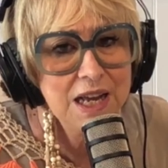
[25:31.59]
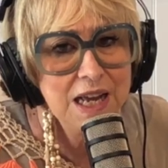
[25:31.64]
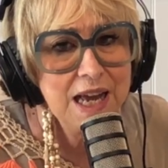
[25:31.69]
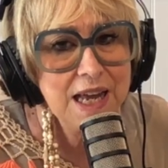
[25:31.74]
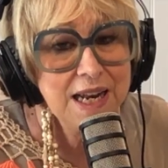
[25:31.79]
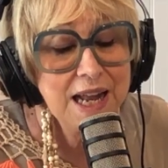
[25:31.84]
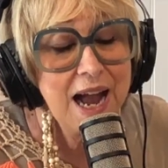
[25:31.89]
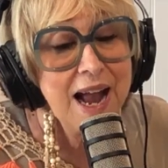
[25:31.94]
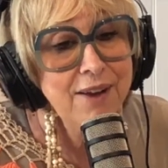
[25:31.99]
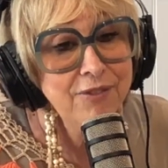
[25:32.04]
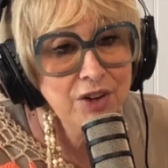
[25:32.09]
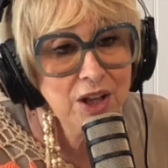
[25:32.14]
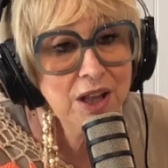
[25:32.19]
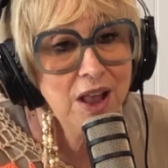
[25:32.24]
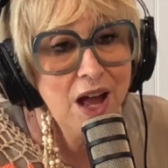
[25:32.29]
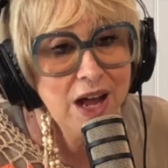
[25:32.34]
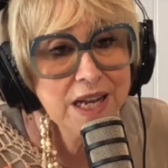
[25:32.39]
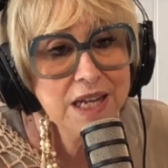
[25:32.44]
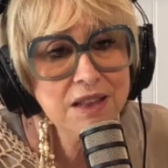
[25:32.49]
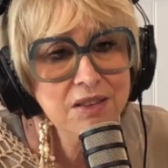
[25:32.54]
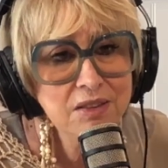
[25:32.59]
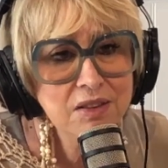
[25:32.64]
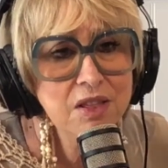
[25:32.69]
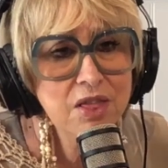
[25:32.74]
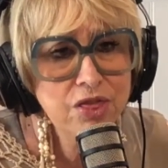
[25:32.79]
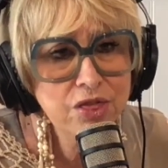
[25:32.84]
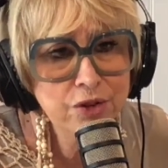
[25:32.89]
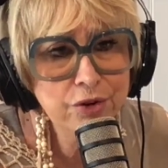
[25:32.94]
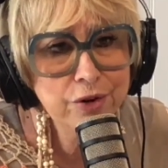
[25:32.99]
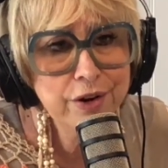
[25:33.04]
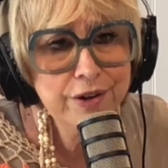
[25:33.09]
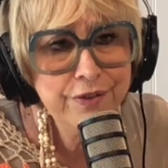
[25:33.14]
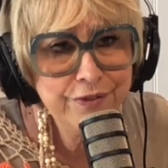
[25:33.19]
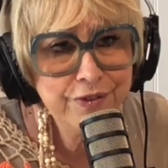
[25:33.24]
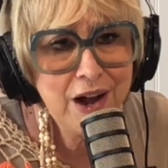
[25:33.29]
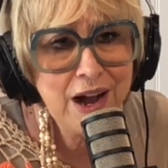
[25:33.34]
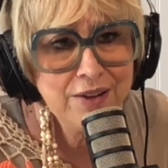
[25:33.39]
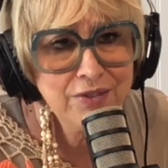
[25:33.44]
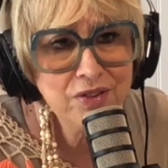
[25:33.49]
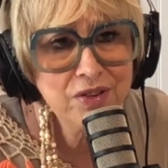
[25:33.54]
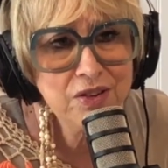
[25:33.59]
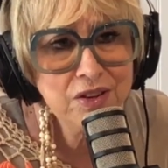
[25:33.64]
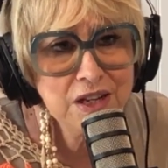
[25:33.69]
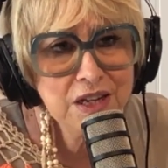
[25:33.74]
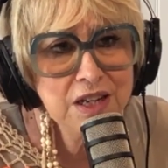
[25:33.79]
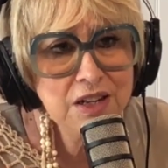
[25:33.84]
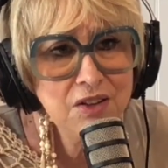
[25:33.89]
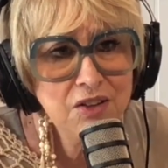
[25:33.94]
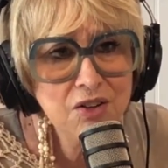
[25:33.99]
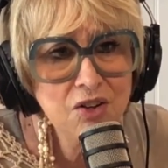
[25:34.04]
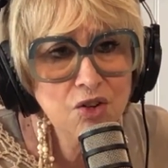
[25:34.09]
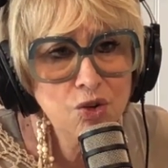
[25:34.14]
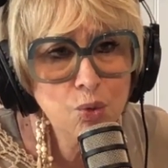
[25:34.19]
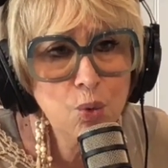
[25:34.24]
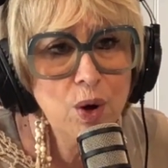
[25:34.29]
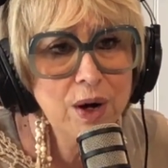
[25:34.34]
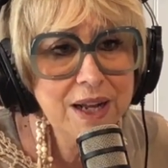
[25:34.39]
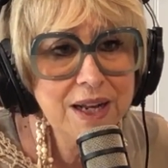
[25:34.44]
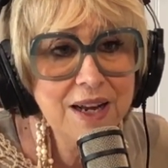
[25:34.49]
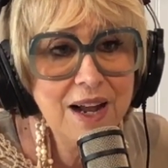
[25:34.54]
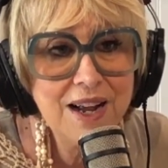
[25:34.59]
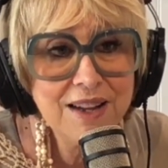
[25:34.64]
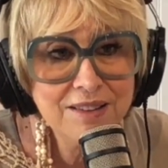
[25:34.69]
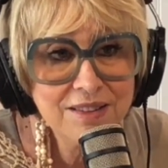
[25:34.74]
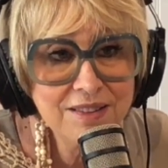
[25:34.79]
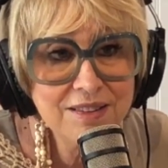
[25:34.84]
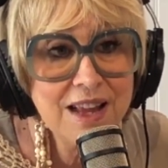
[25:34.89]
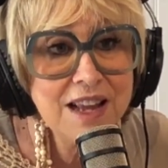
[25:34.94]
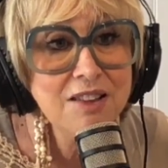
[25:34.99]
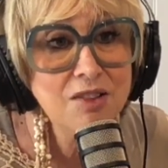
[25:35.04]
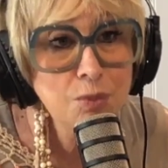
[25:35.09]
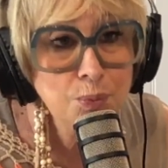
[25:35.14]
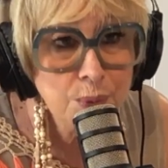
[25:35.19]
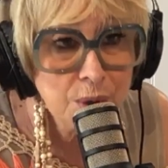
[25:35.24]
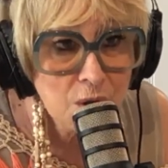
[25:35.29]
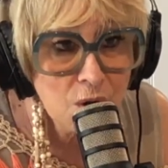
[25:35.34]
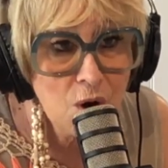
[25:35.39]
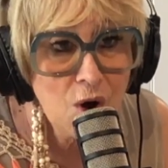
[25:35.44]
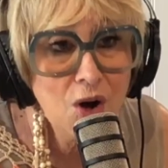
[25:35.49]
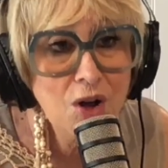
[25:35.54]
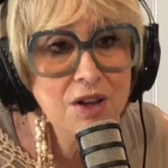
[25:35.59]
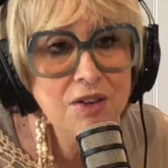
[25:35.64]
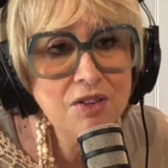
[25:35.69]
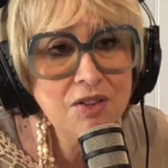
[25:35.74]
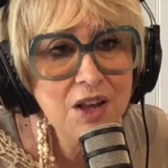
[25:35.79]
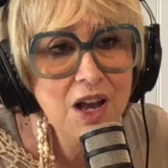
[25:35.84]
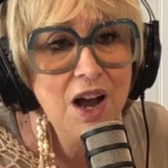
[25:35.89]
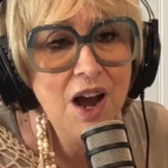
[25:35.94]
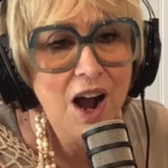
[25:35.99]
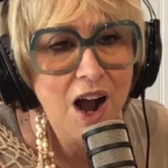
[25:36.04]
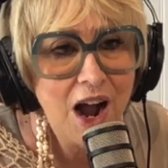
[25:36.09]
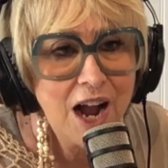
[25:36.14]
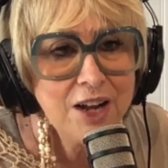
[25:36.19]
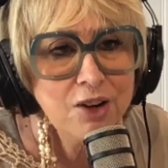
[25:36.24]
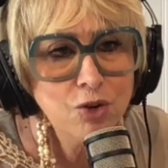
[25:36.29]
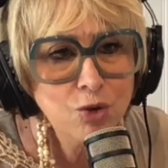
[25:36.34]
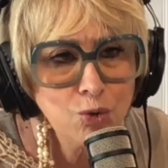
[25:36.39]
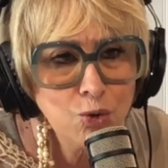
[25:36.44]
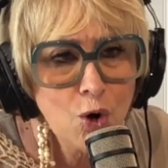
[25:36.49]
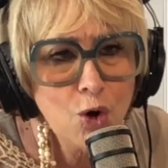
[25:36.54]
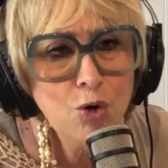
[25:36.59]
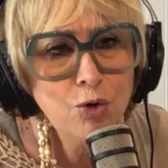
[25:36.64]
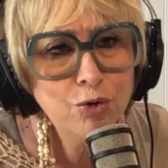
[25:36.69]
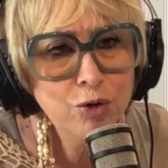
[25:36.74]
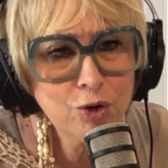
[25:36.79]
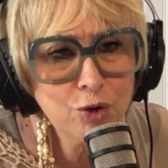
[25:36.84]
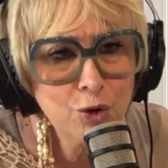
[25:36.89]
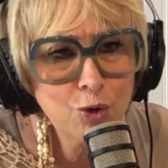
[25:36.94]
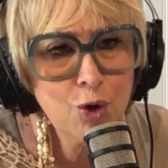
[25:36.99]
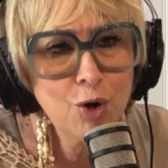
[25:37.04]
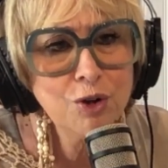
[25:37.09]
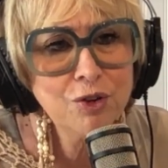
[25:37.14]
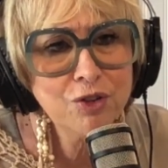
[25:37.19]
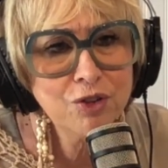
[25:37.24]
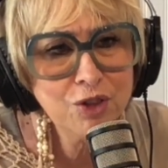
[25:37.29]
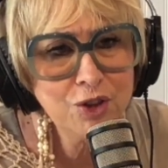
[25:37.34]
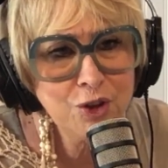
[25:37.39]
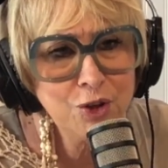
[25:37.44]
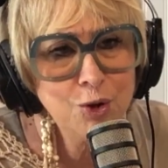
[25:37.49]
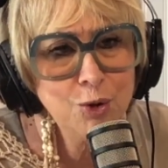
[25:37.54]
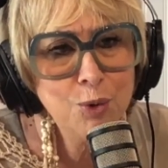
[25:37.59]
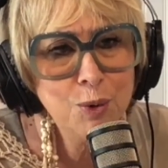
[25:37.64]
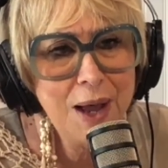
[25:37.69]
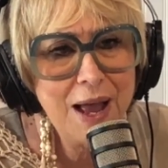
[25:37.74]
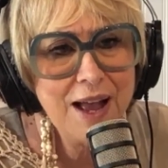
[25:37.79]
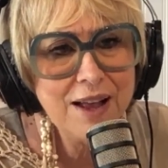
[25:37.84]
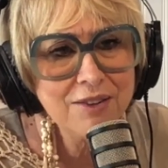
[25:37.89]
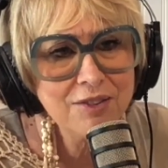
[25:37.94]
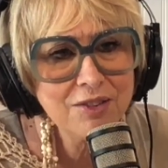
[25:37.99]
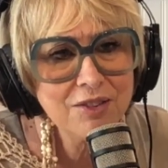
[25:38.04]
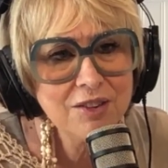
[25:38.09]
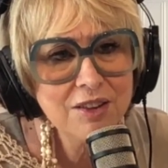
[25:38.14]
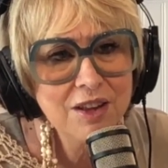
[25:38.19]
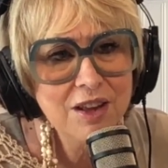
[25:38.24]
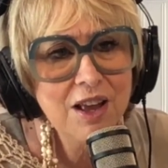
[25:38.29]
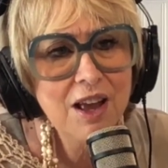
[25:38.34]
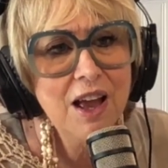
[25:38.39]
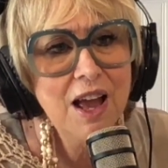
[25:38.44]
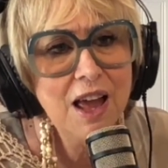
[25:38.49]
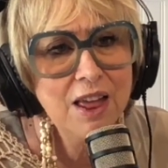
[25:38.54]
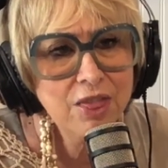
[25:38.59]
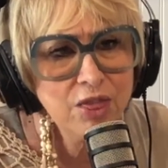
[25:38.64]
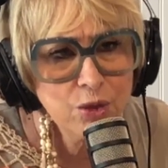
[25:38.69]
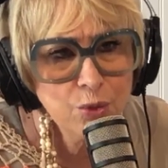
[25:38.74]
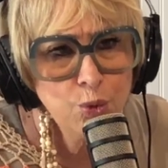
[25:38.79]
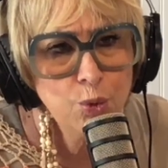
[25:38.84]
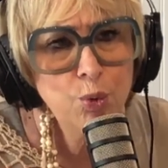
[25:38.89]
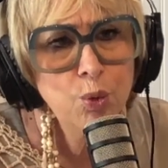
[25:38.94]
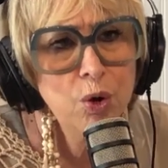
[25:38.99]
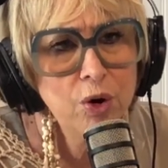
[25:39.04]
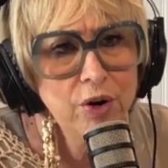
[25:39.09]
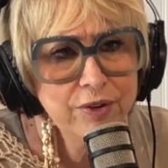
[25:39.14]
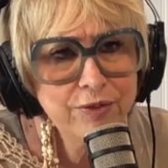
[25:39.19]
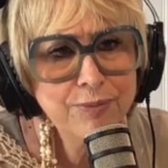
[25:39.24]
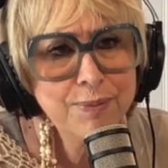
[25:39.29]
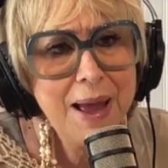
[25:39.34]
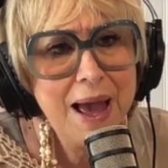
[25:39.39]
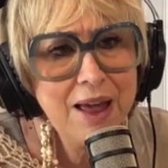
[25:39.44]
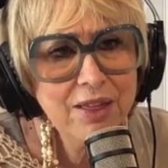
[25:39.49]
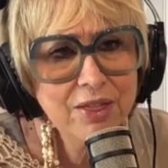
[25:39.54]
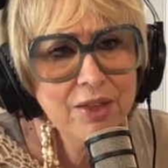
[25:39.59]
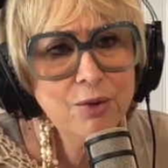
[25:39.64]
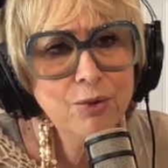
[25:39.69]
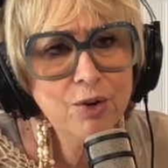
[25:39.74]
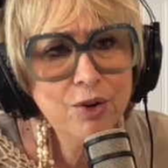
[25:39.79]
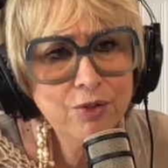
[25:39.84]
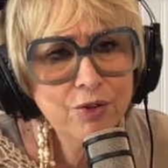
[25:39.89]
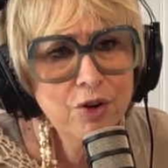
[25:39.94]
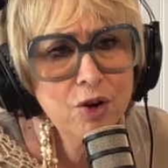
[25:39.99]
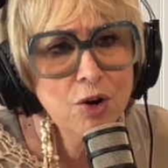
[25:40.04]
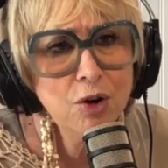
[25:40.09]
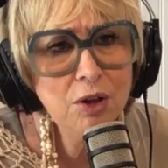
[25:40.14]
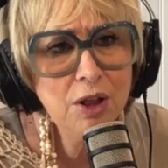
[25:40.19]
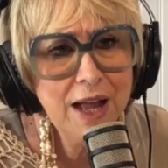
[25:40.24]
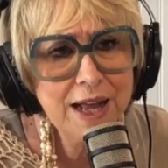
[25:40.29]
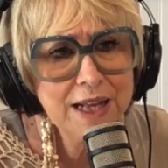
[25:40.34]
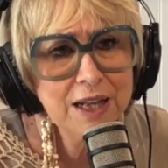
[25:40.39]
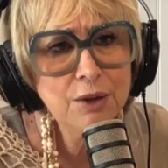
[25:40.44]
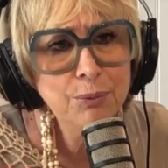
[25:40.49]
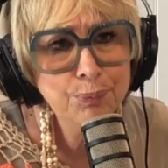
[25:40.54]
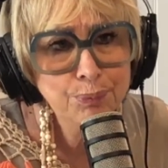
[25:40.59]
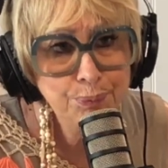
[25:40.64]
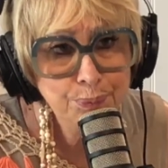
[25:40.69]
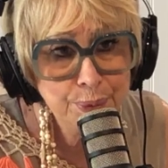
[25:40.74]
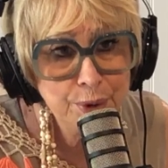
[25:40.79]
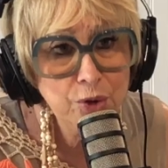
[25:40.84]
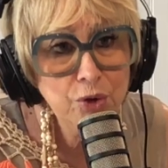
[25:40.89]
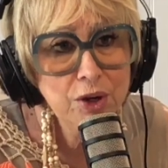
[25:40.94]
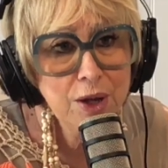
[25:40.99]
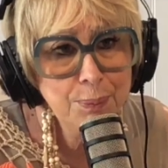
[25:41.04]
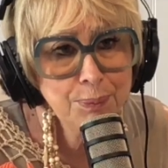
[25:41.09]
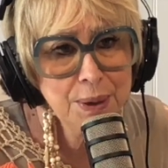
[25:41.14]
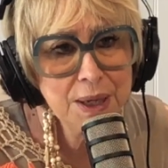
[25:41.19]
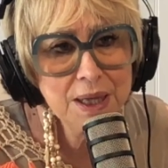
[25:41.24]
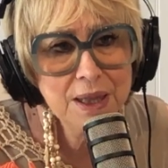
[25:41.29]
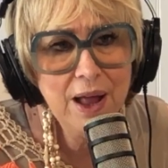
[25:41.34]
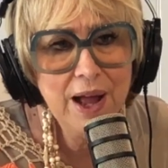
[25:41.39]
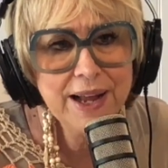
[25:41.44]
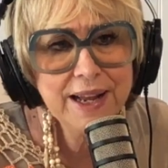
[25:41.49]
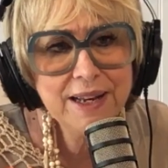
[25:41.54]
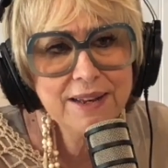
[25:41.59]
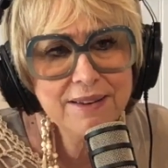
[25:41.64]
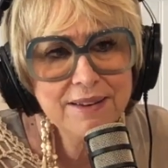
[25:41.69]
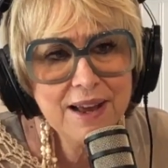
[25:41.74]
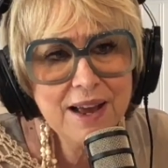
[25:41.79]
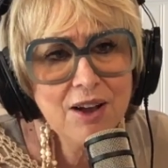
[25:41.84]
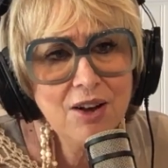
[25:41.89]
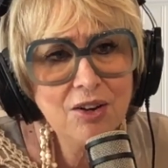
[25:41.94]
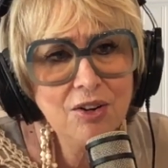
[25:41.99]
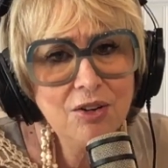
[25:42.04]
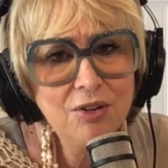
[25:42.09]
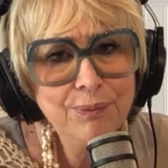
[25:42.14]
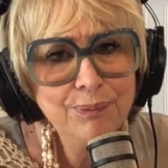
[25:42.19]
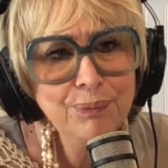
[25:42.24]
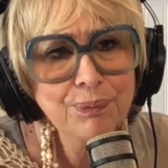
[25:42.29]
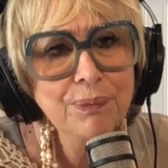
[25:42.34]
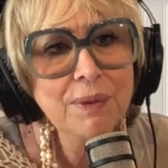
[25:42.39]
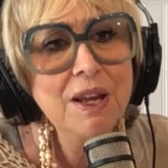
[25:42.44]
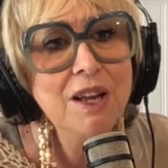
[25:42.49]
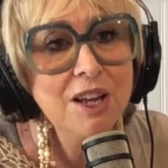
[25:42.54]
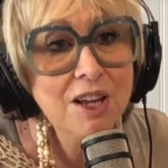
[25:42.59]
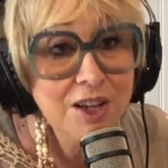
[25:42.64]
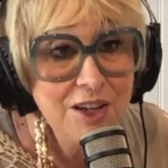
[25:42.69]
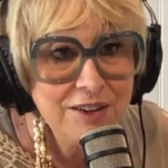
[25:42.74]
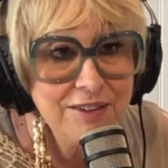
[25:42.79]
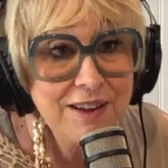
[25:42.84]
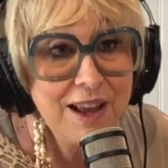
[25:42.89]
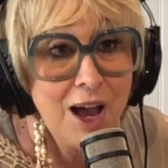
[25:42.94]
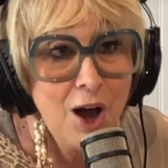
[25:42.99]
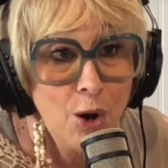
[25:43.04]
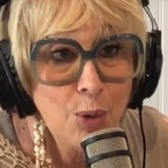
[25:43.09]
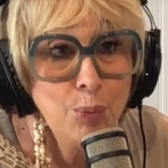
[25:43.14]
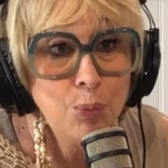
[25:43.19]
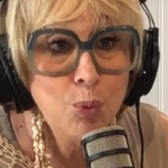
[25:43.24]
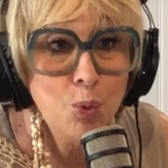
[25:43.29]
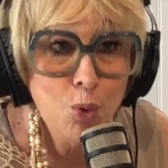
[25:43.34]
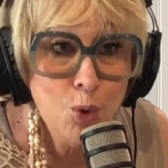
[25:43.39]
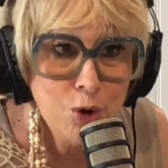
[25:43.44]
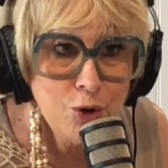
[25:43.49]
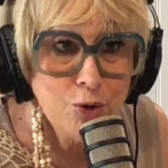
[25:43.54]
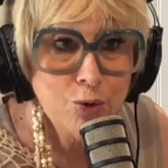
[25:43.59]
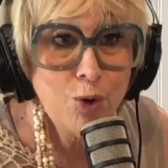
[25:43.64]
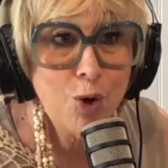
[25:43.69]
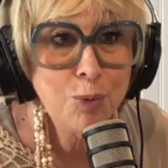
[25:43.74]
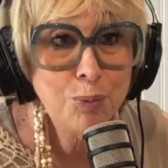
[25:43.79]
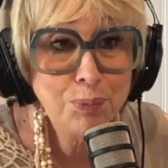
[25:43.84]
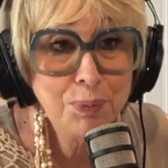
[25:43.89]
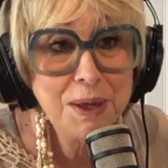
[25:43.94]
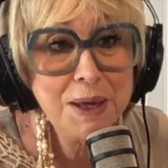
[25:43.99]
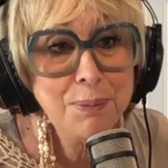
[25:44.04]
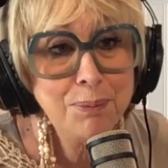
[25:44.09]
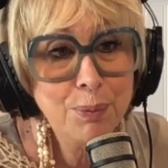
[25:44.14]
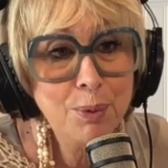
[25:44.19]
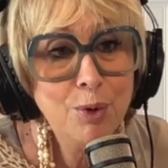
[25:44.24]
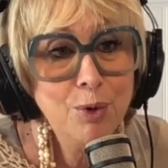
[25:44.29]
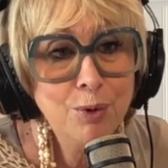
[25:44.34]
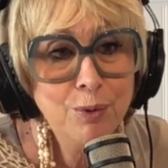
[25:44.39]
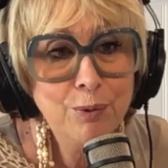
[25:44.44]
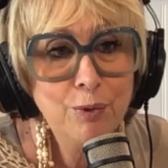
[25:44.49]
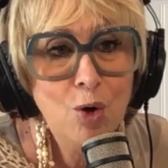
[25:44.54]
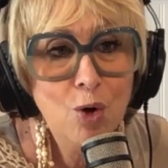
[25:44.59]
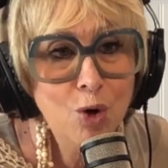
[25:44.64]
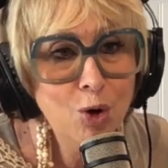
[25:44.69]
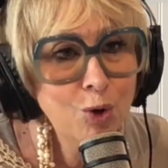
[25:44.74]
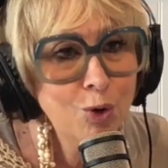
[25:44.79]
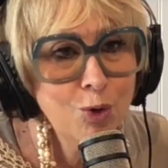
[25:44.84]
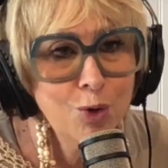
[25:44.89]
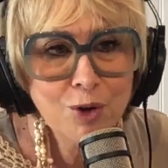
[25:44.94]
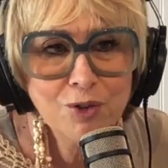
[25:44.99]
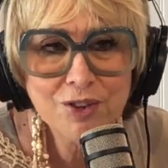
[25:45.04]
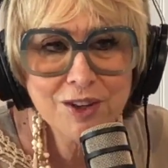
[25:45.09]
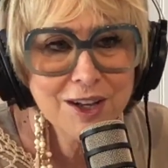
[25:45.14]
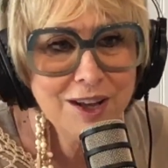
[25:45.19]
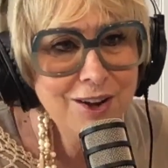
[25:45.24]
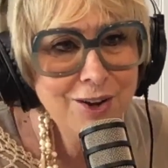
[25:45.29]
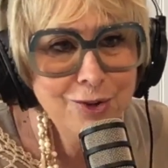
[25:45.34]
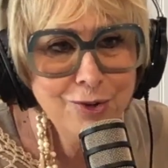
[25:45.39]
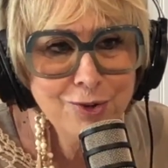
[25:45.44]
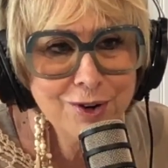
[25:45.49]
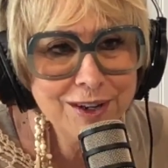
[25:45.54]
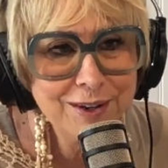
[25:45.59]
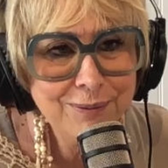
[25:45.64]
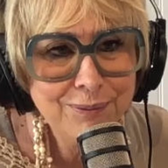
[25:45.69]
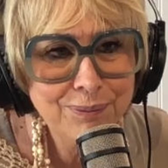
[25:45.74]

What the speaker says: And I have clients in 35 cities in 29 states because I drove across the US, and through word of mouth and referral, I build up a clientele to help wardrobe people all across the country.